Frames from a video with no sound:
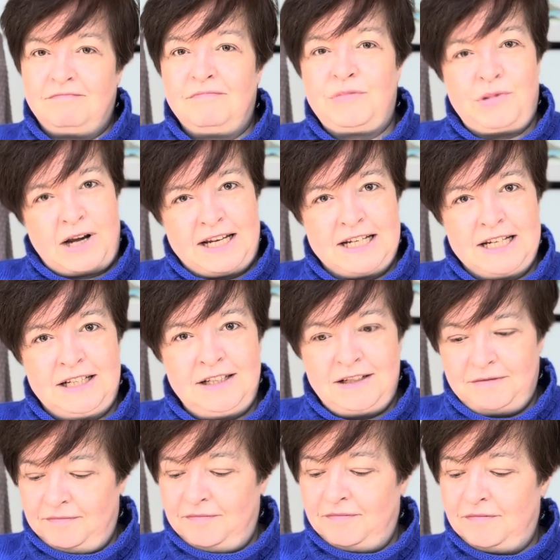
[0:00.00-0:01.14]
pregnant
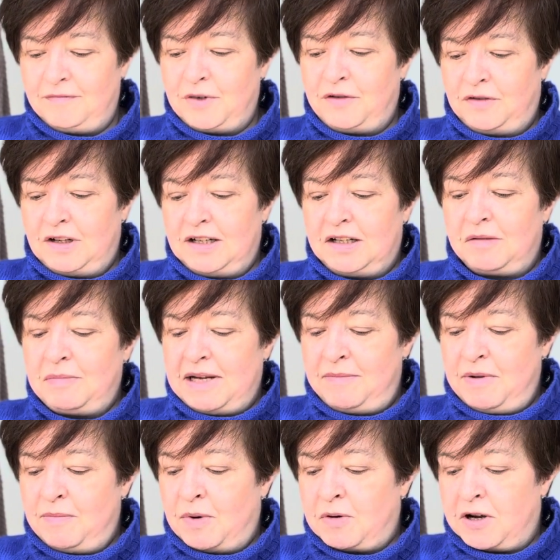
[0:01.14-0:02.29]
with a little
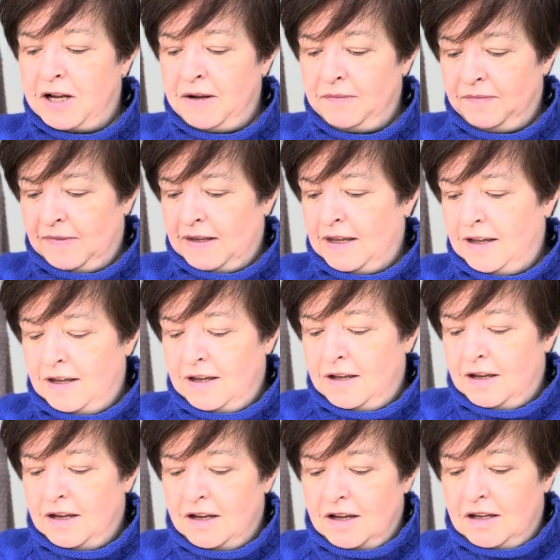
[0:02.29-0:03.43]
baby boy,
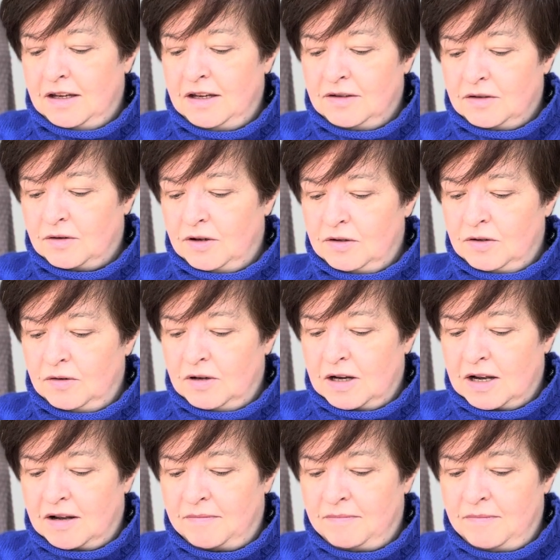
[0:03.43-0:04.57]
and he's going to
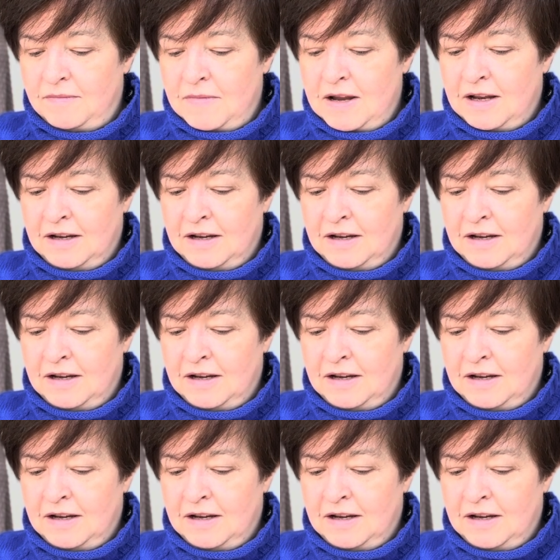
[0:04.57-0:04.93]
come